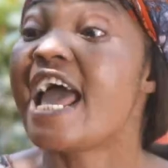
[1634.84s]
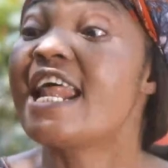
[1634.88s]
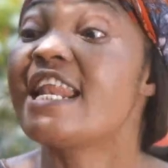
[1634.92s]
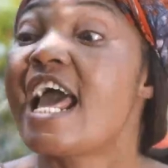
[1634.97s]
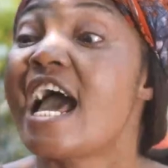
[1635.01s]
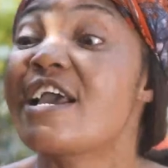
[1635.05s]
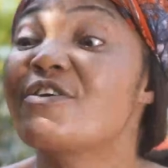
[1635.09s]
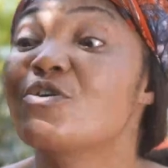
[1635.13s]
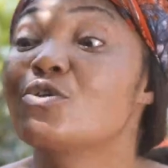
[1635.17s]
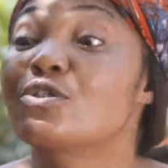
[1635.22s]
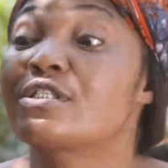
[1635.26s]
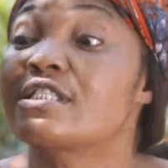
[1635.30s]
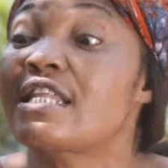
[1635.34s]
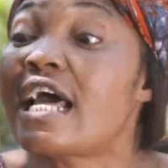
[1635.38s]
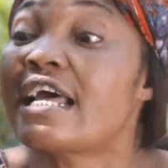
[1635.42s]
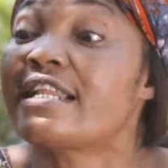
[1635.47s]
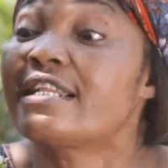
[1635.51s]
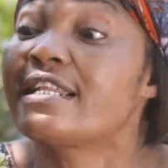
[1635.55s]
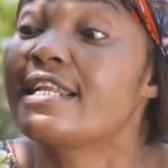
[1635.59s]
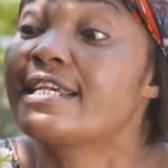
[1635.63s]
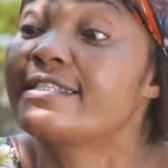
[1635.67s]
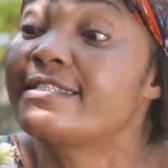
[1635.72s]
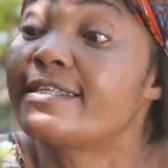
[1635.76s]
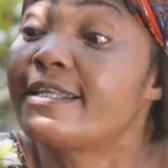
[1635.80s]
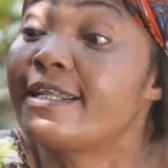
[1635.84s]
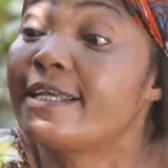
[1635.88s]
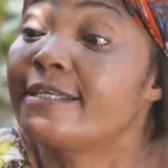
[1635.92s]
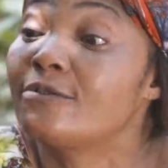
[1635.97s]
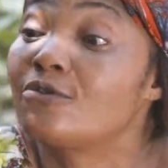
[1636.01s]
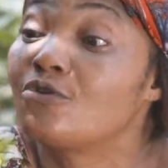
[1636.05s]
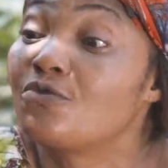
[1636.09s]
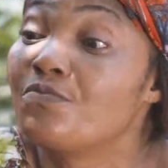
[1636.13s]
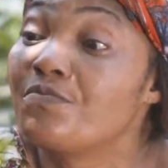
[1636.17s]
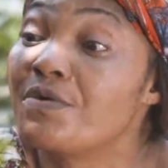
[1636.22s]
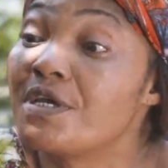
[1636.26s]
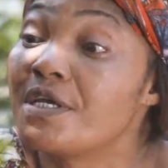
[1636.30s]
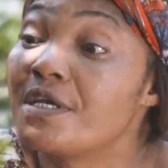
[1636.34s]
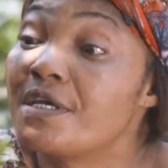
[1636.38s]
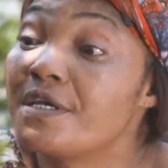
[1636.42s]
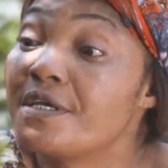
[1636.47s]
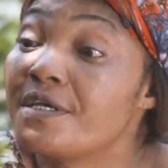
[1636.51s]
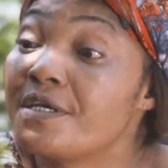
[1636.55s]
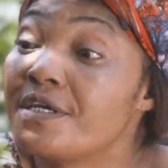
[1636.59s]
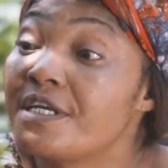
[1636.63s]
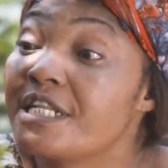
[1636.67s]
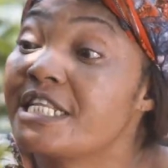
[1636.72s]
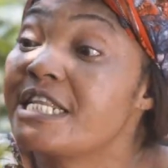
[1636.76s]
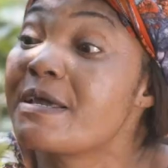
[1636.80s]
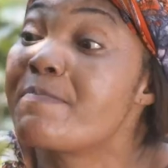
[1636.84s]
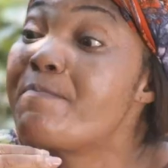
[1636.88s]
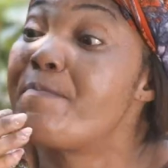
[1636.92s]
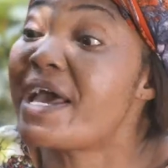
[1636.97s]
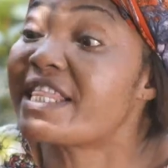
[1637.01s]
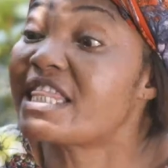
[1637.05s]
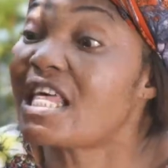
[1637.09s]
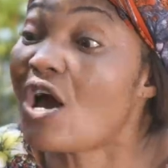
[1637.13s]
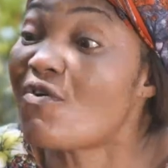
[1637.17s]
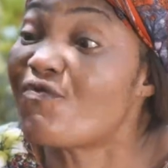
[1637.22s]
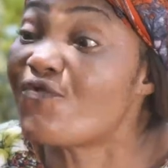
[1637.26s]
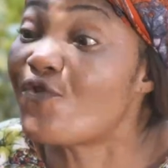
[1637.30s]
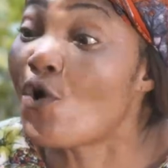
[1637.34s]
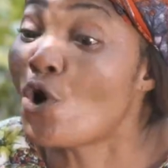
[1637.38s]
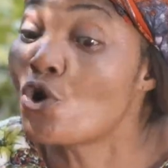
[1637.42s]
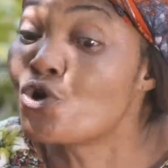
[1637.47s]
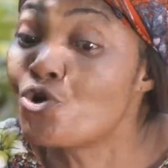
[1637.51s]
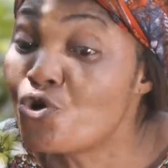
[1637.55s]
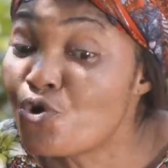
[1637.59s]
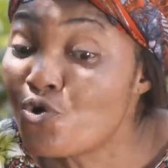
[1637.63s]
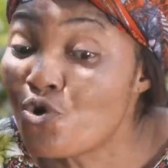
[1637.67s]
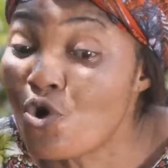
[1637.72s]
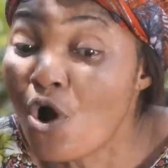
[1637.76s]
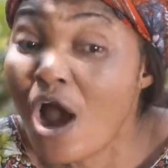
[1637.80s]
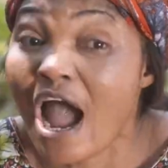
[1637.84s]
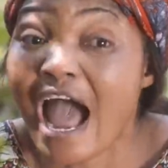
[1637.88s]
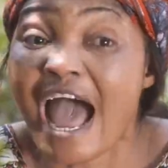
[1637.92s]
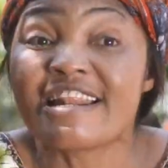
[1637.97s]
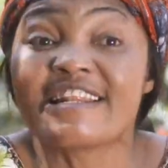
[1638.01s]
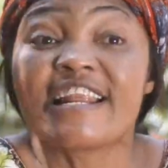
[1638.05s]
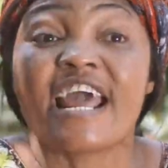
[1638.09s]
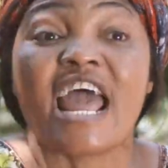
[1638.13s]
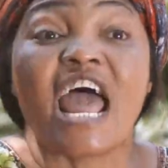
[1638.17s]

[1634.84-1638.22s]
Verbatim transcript: earlier you start listening to me, the better for you and